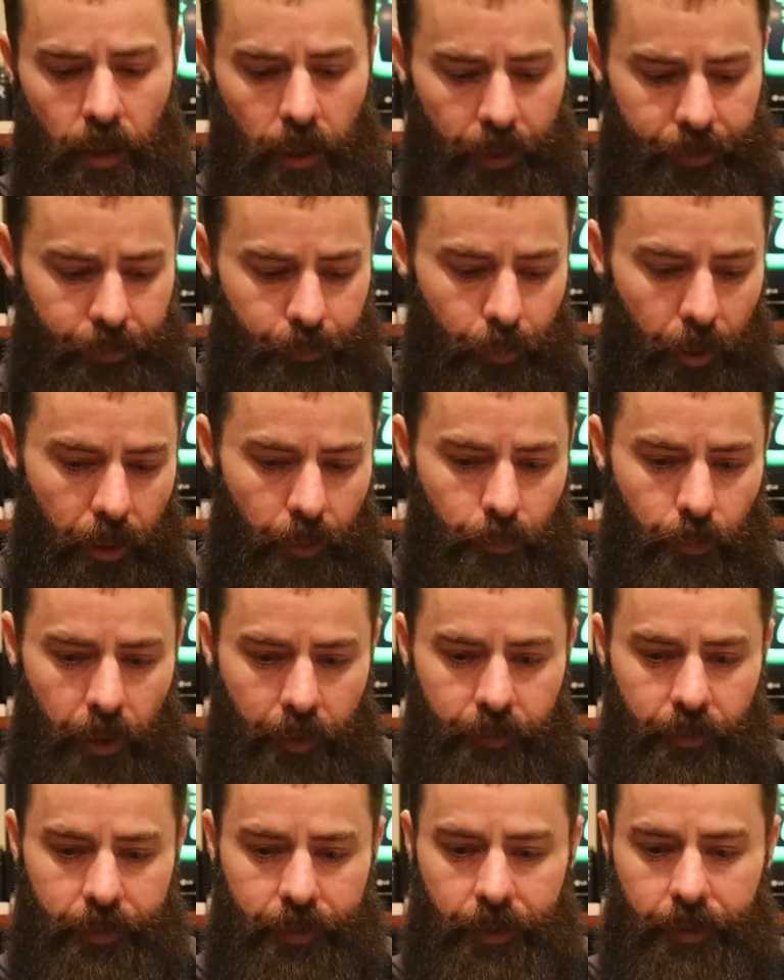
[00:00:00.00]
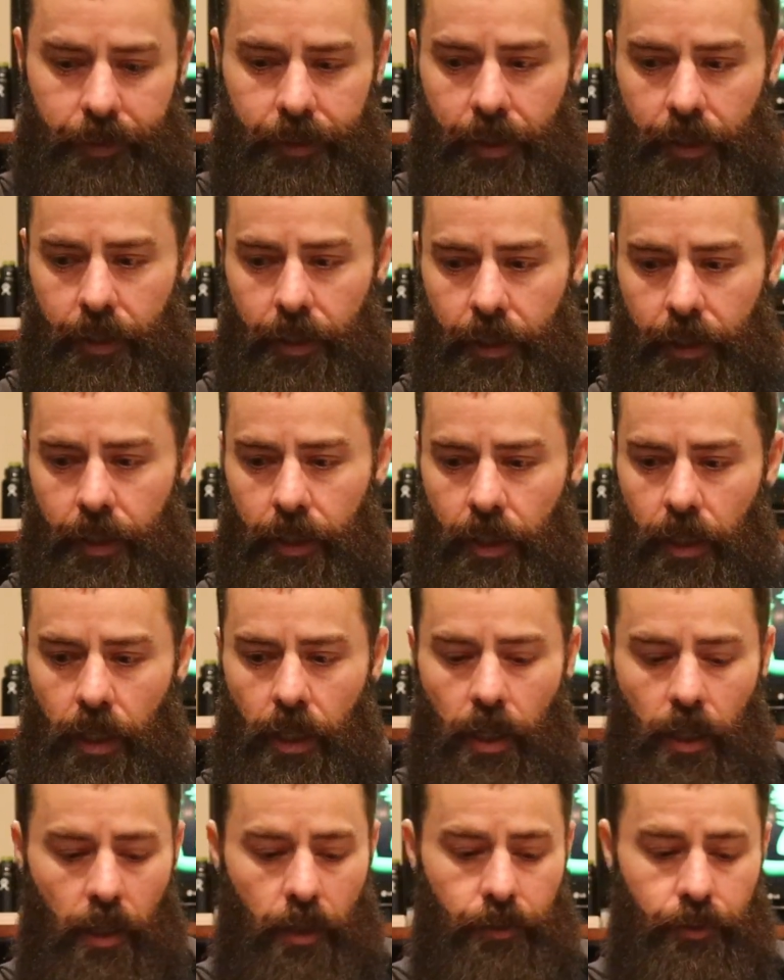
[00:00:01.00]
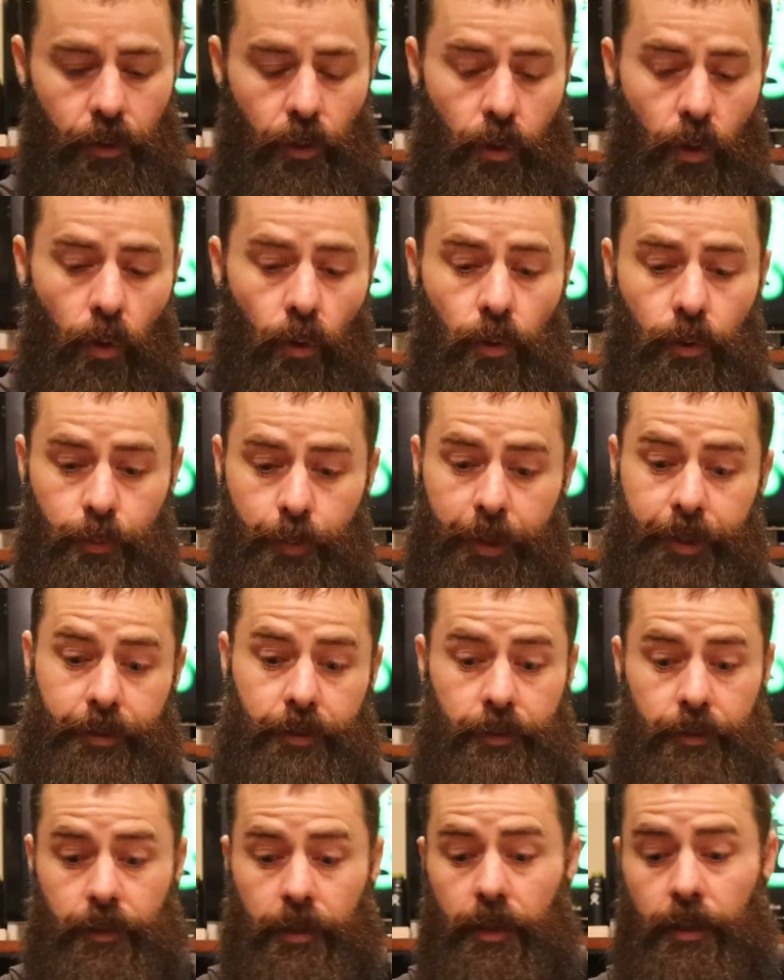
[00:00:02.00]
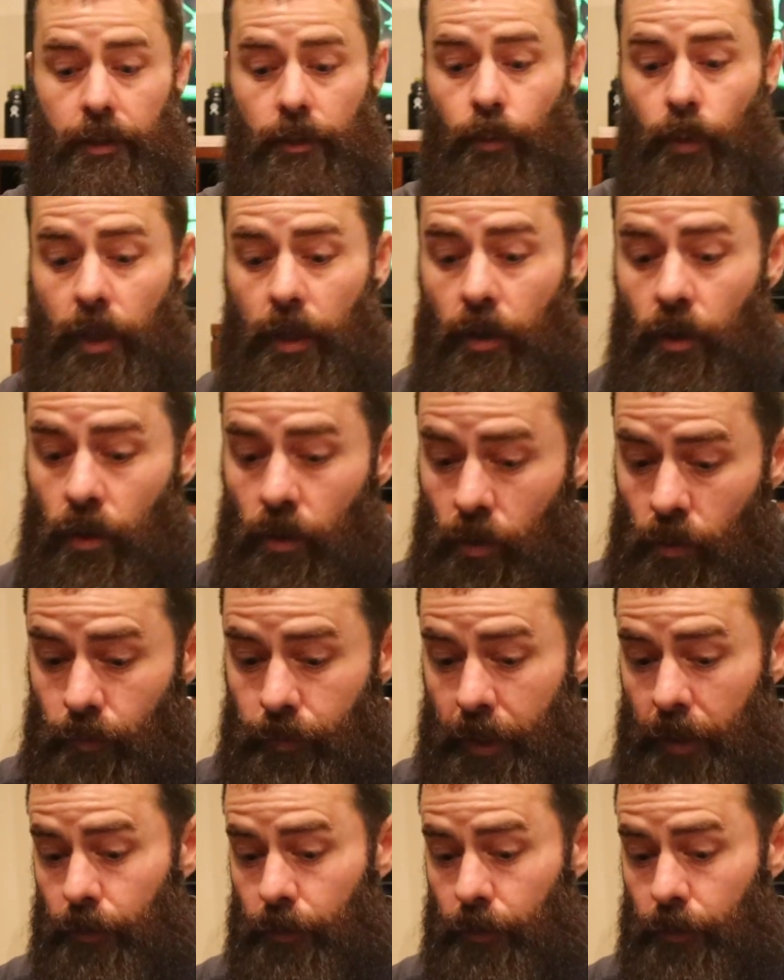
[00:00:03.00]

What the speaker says: bed and breakfast I stayed at. So those pieces of gear went home.